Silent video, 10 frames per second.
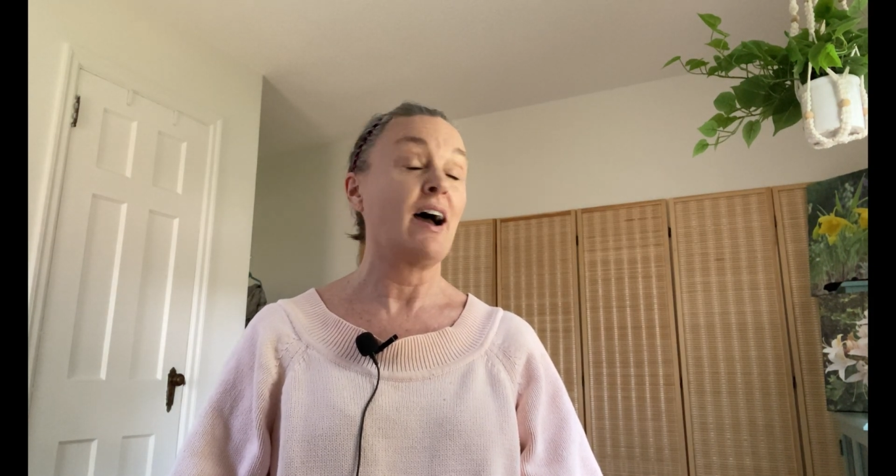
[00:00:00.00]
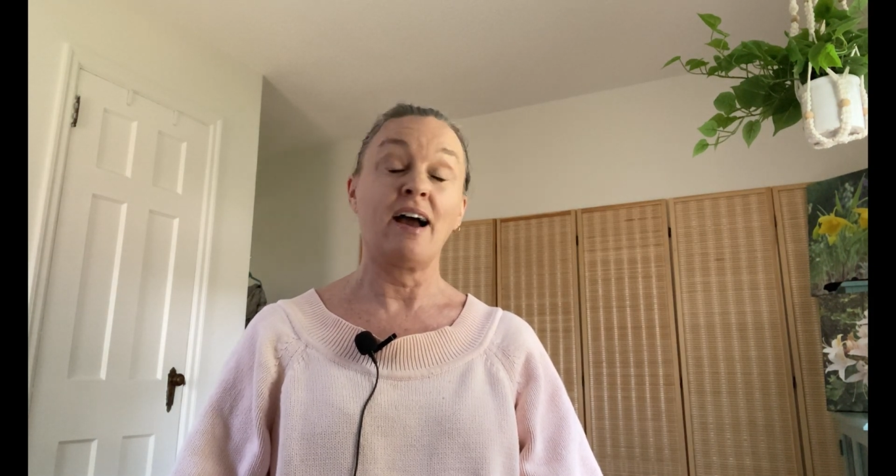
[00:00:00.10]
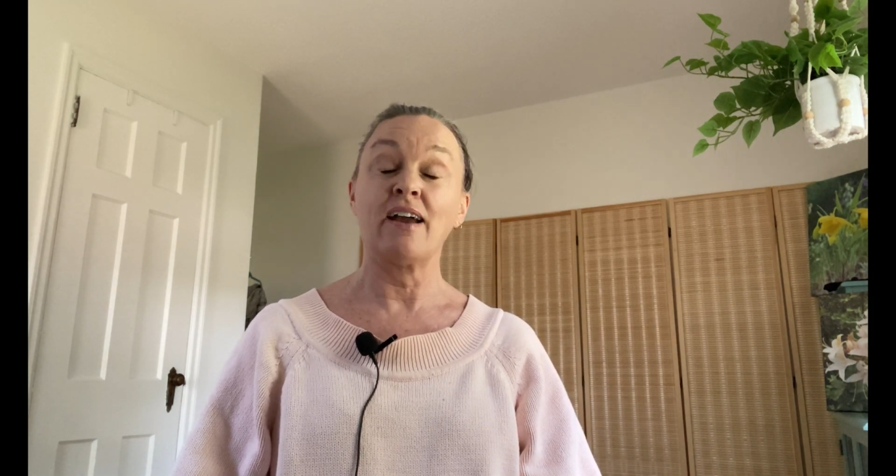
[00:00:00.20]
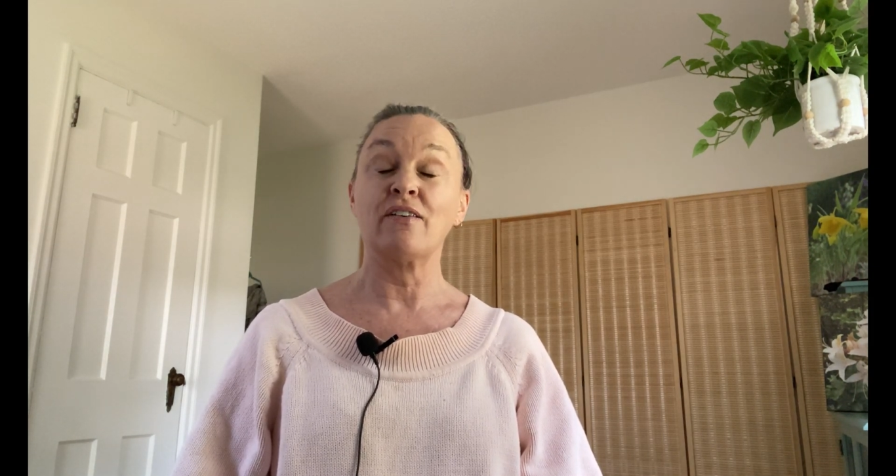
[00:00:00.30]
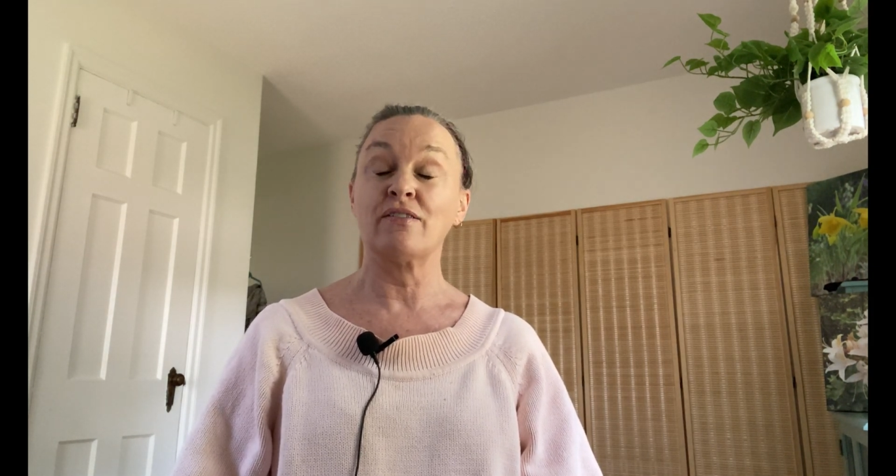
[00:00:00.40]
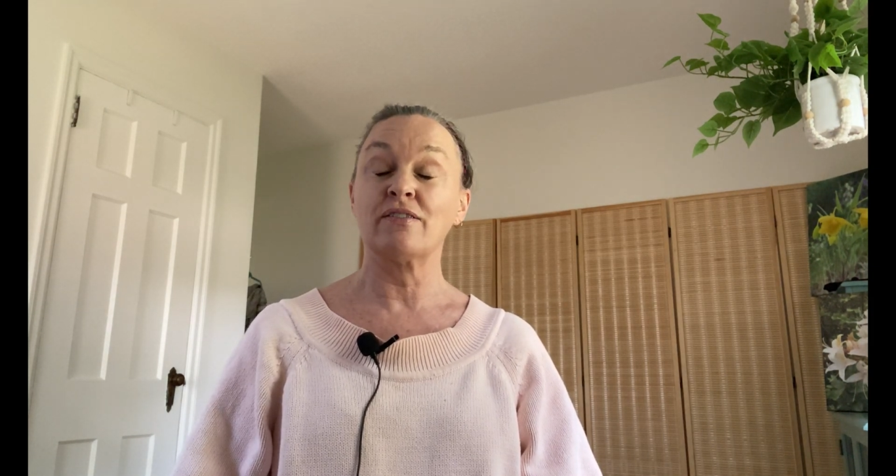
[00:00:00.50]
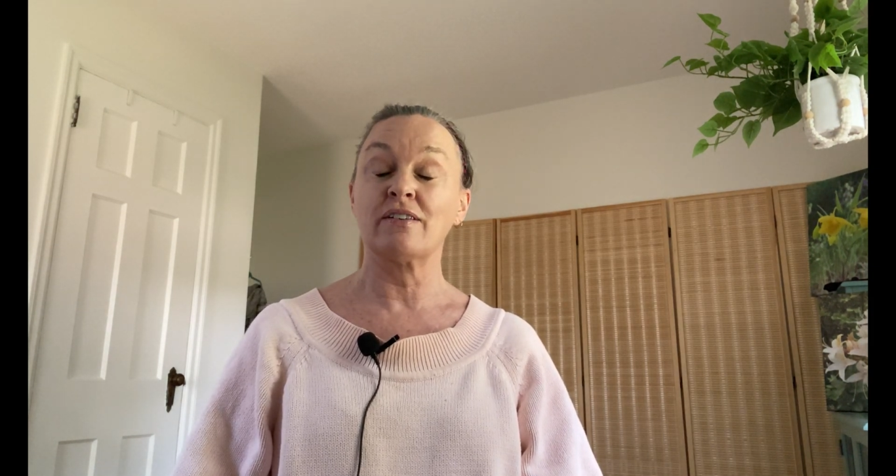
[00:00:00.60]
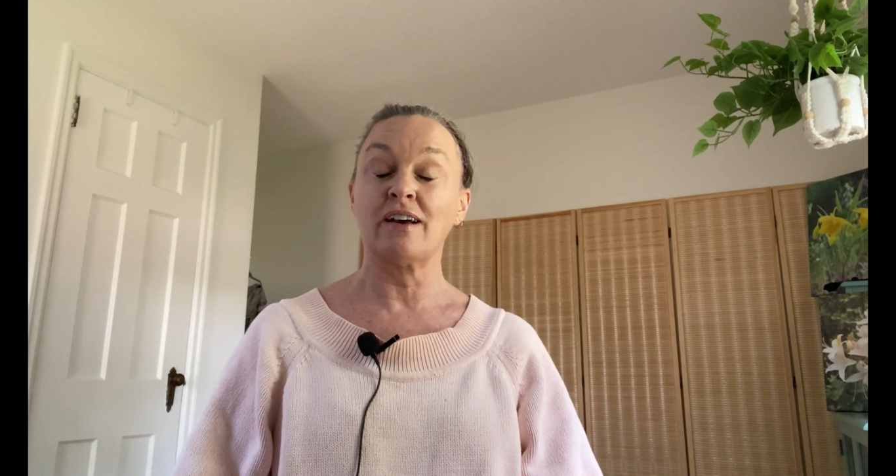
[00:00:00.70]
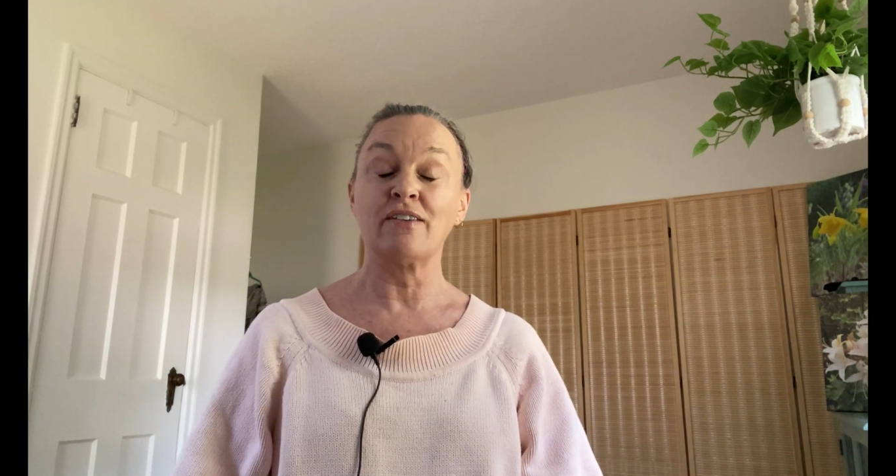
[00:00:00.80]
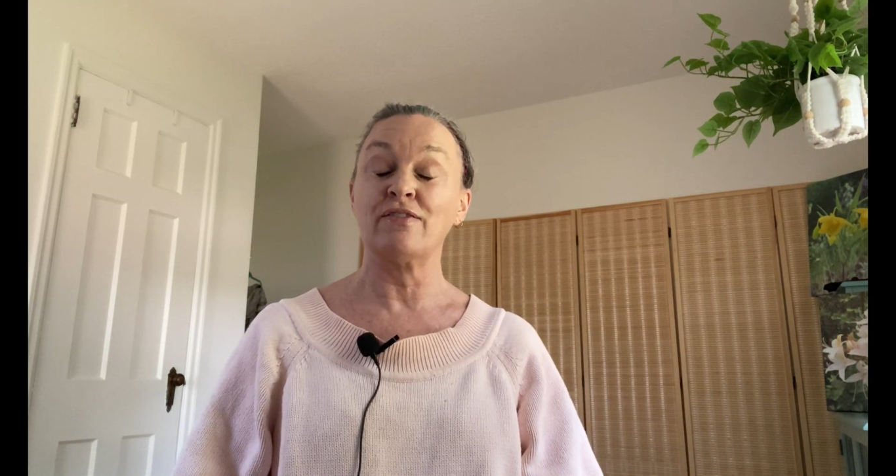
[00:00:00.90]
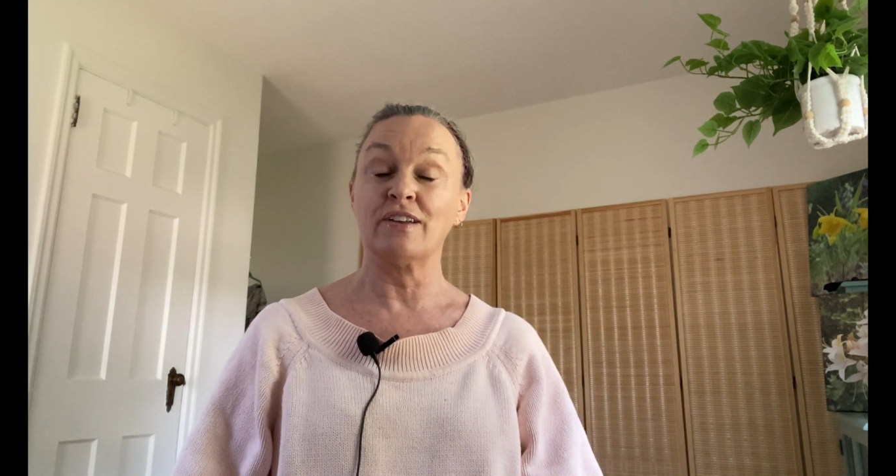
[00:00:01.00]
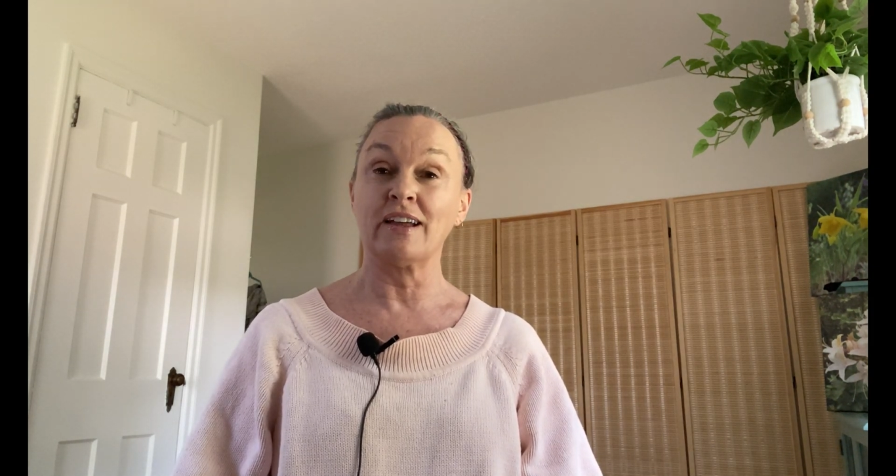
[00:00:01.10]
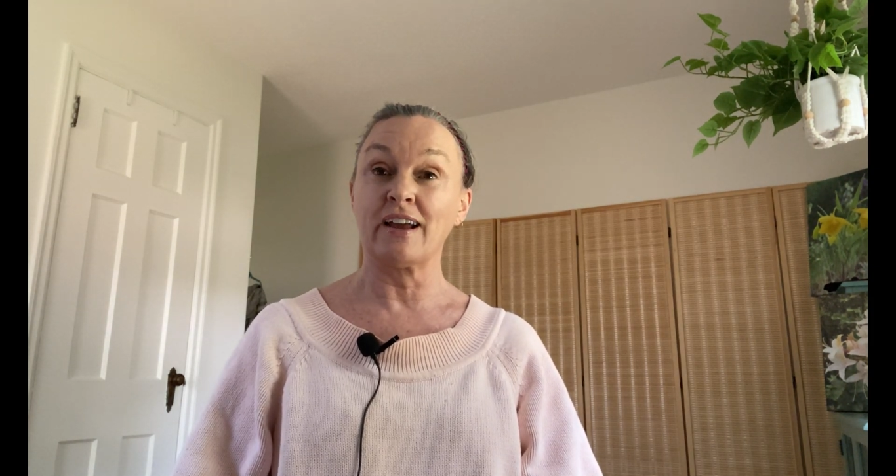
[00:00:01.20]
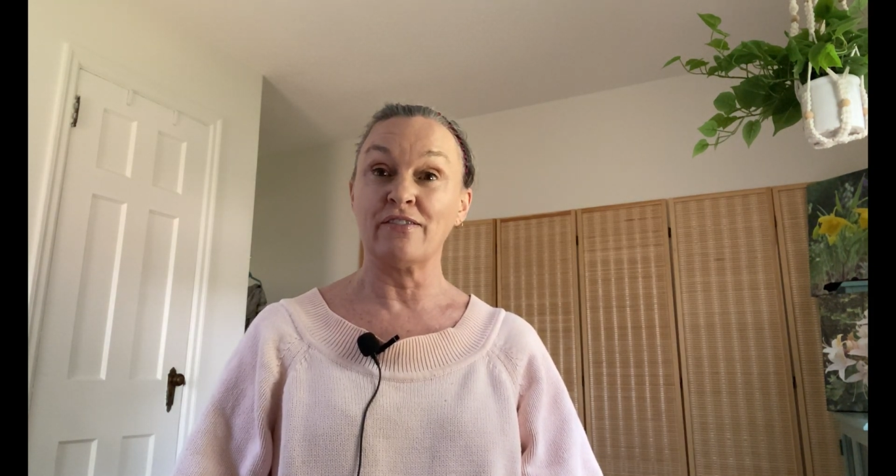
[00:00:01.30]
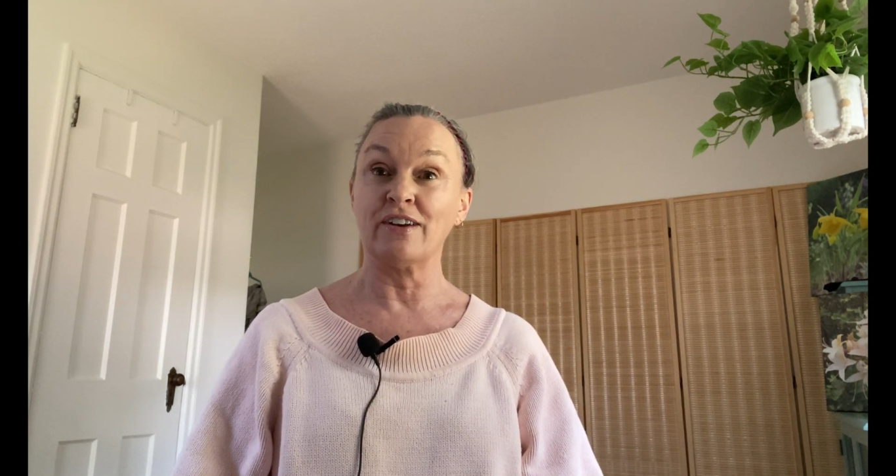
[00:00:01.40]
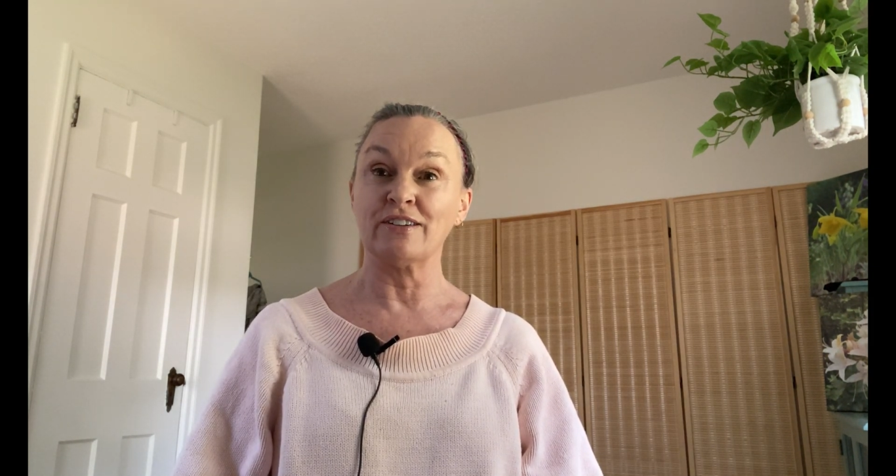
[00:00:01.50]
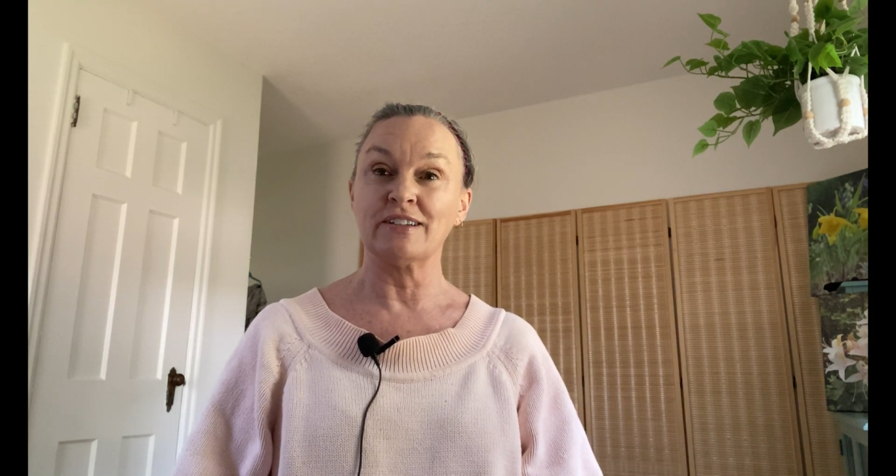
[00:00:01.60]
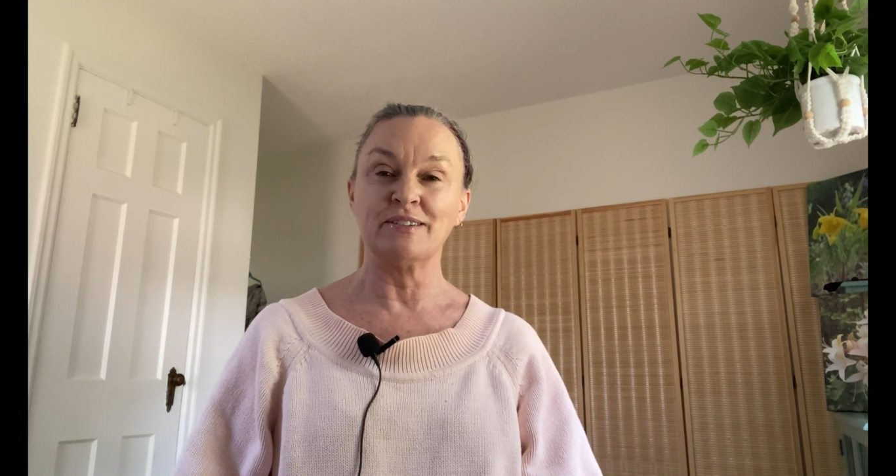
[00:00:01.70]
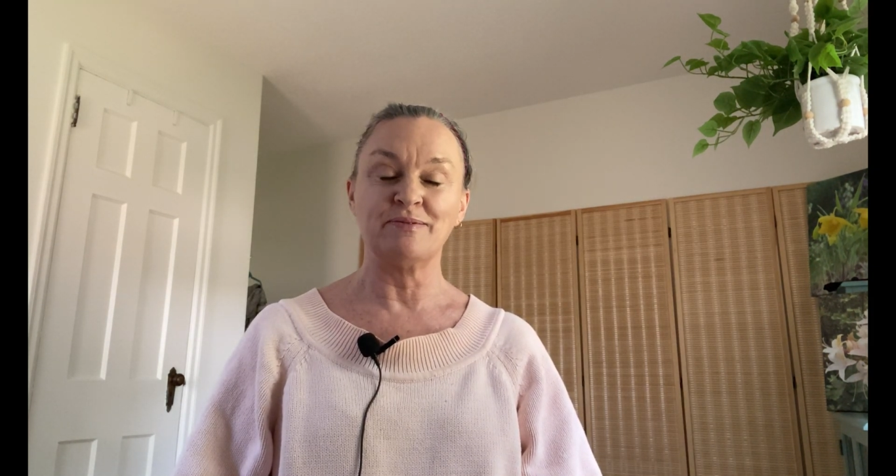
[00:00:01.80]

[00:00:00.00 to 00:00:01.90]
I feel like I felt it.